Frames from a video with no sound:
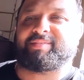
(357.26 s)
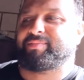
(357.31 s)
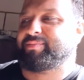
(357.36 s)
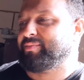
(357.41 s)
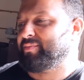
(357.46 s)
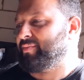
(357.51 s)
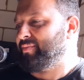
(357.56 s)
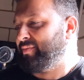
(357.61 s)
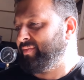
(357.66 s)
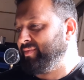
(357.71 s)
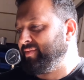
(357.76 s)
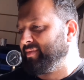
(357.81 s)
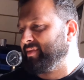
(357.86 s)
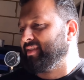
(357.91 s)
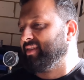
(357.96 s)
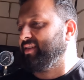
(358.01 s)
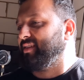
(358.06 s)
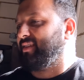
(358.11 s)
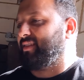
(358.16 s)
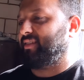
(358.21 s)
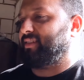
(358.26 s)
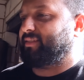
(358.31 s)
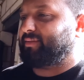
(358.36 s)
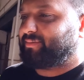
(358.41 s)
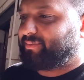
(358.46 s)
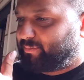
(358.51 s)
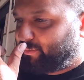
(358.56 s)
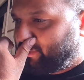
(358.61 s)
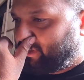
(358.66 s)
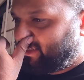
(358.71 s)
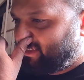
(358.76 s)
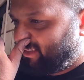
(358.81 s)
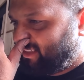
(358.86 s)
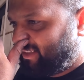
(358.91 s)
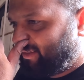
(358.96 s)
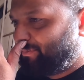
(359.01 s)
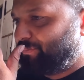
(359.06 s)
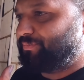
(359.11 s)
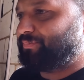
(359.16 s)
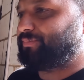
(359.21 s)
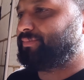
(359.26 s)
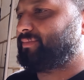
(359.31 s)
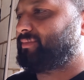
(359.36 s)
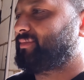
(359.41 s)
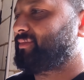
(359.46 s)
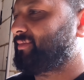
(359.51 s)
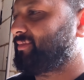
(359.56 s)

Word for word: done, basically, like proper